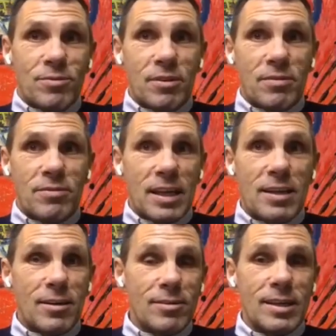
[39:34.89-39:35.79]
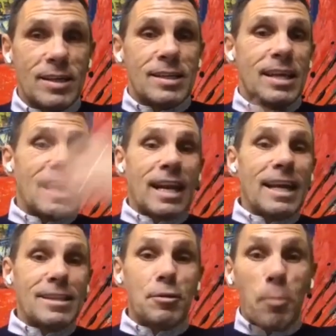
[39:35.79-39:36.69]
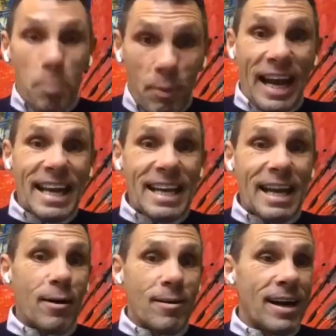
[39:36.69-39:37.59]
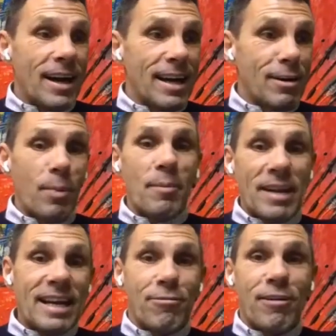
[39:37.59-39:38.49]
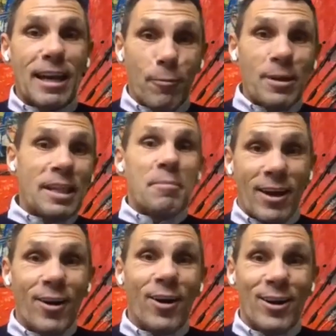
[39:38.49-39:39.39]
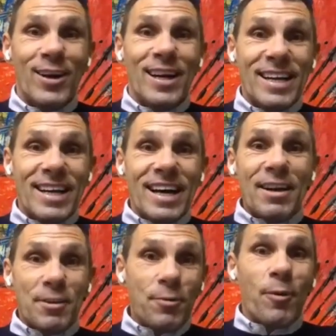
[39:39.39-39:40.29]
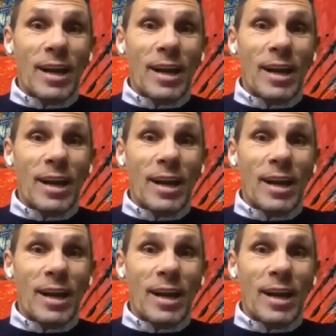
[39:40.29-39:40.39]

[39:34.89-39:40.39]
15 or 10 years later, you playing a Copa America final with him in goal and you